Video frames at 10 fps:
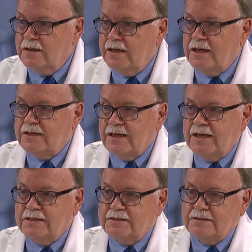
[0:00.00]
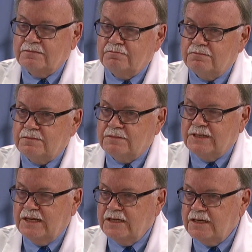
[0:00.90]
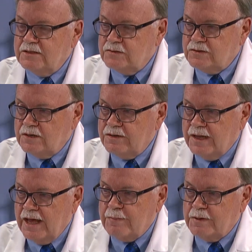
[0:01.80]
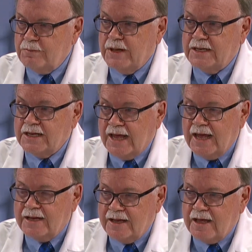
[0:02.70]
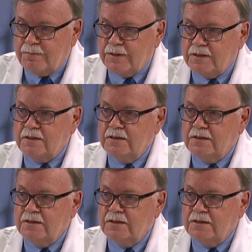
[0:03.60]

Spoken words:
And that takes 10 years or so to happen, but it can happen.